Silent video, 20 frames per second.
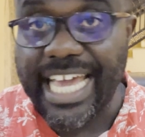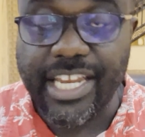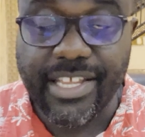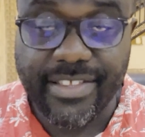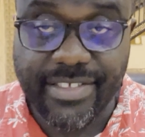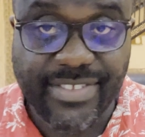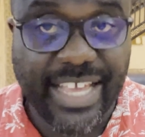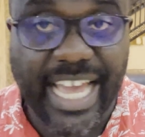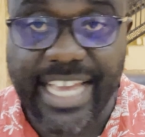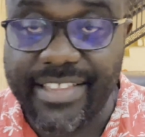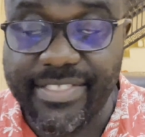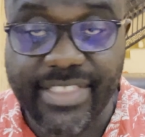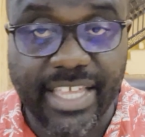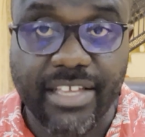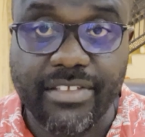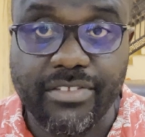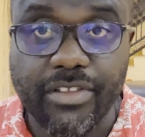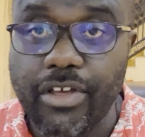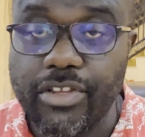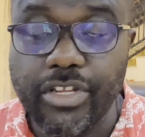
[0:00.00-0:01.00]
side
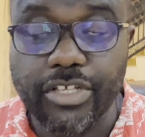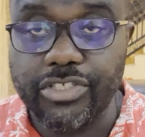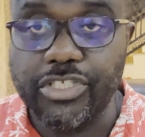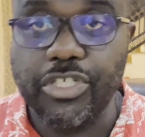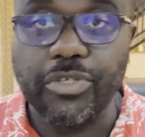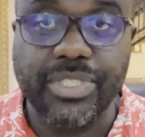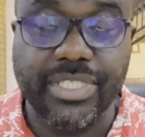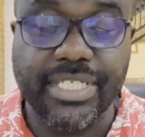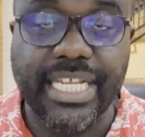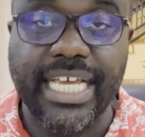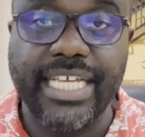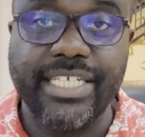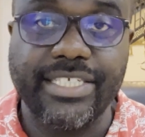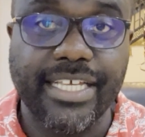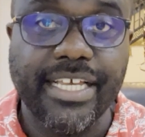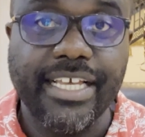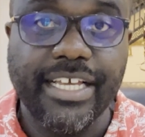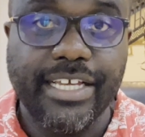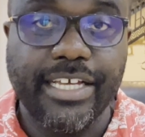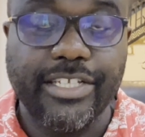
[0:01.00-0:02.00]
thing, not to do with today's
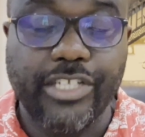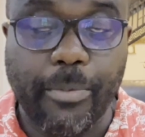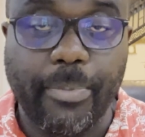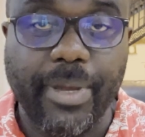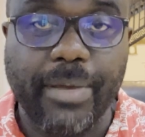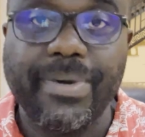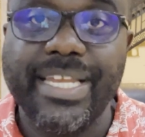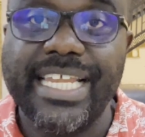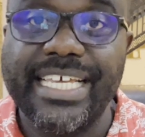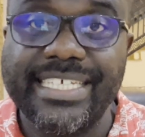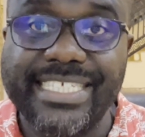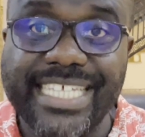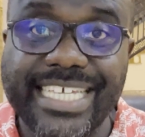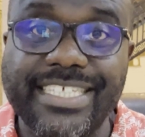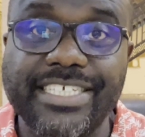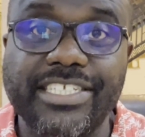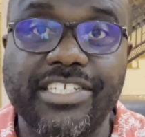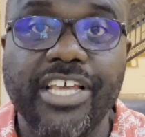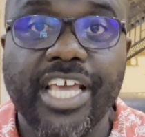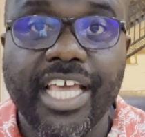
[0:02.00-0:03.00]
topic, but there's
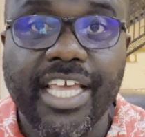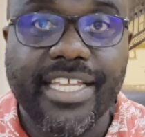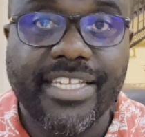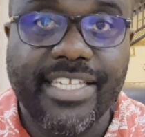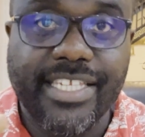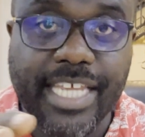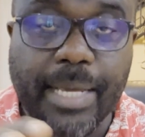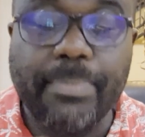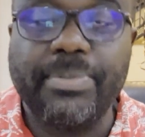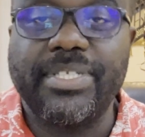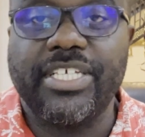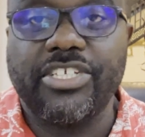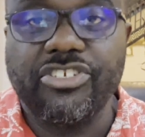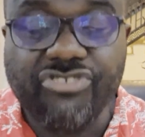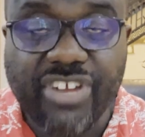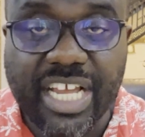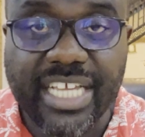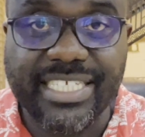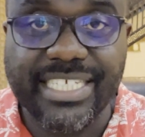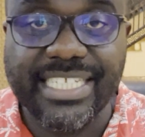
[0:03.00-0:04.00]
certain tips and
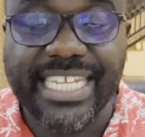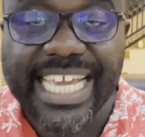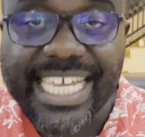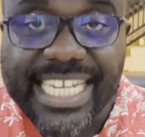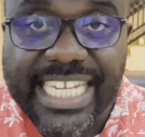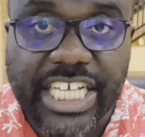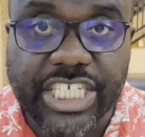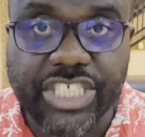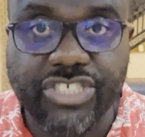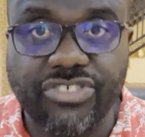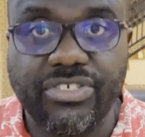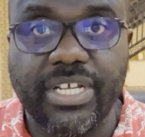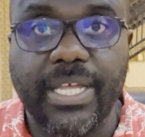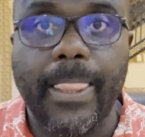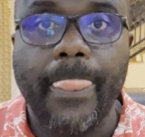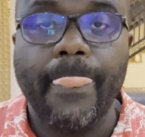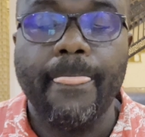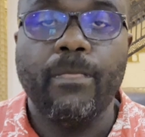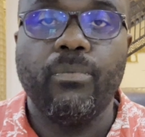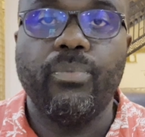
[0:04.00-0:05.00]
tricks in the
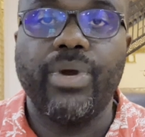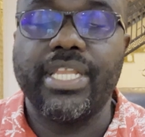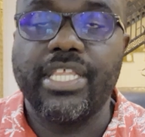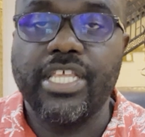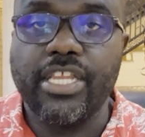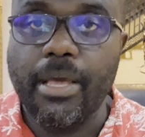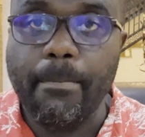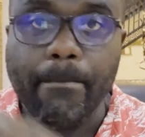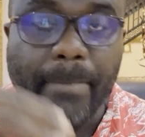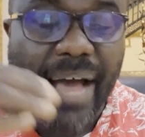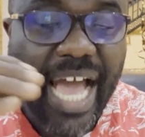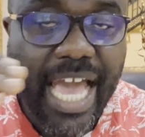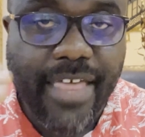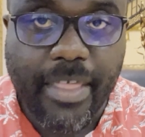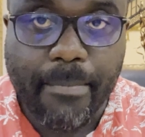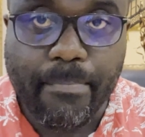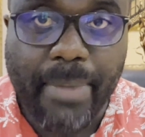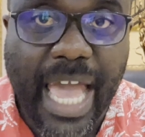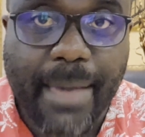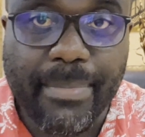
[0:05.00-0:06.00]
industry where, they
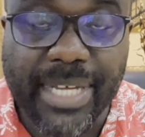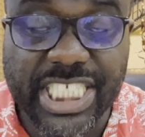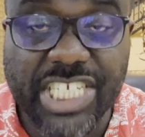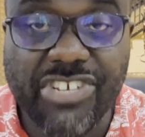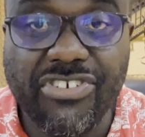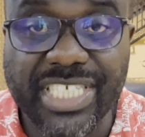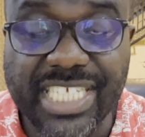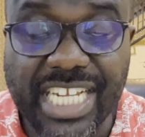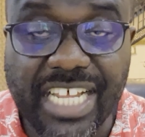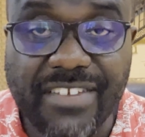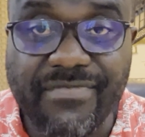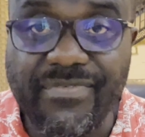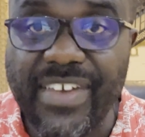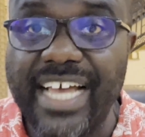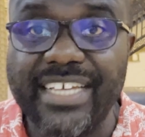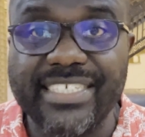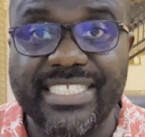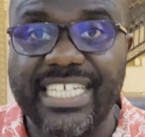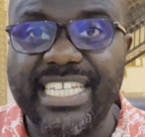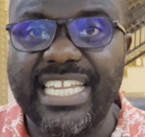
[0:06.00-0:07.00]
buy materials in
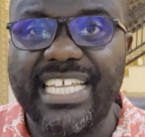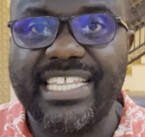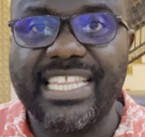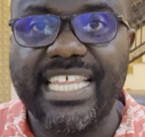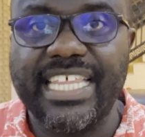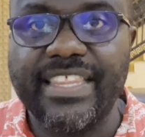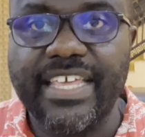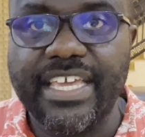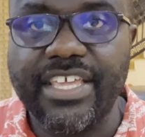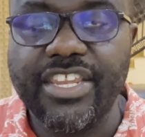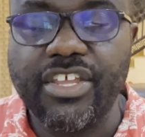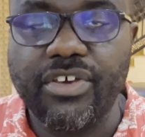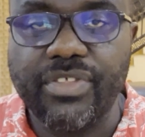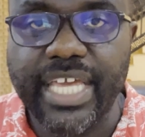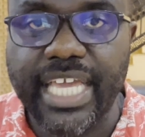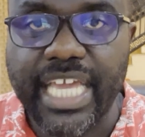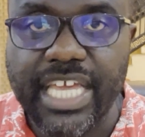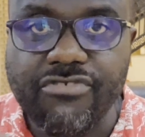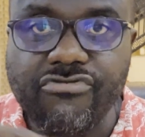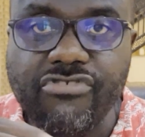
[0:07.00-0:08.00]
advance, and they
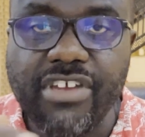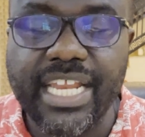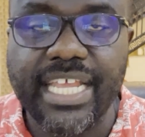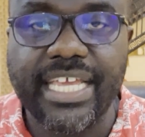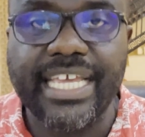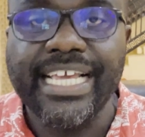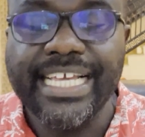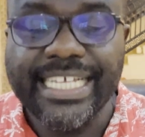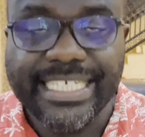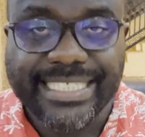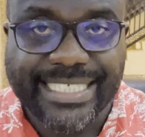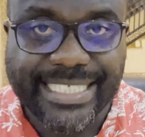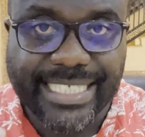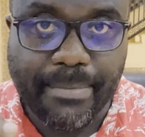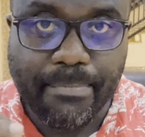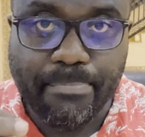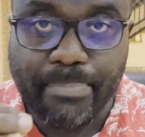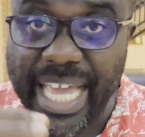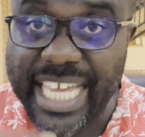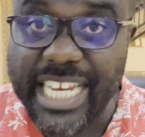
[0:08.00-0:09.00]
can really
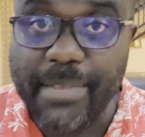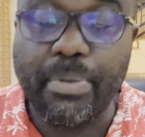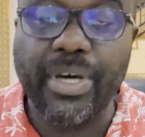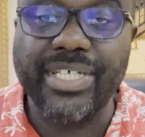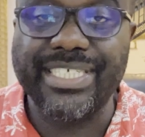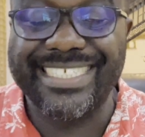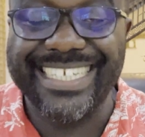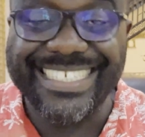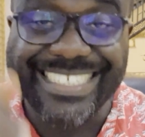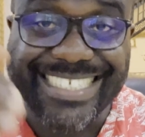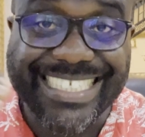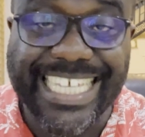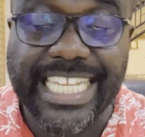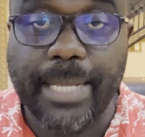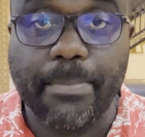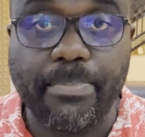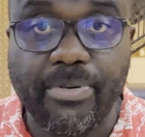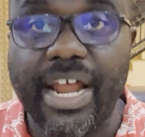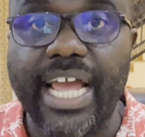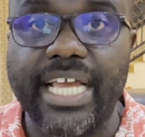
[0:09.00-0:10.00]
pay deposits and set the
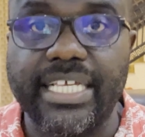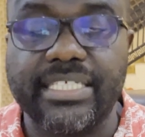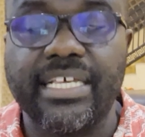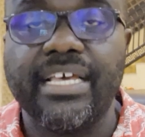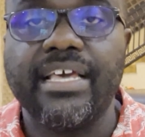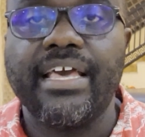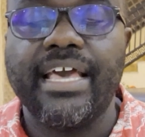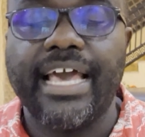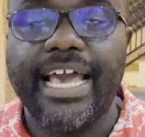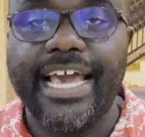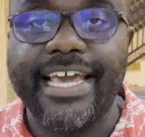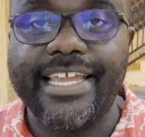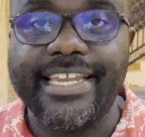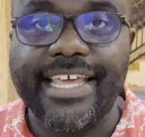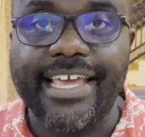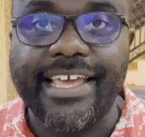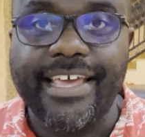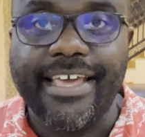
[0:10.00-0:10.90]
price. And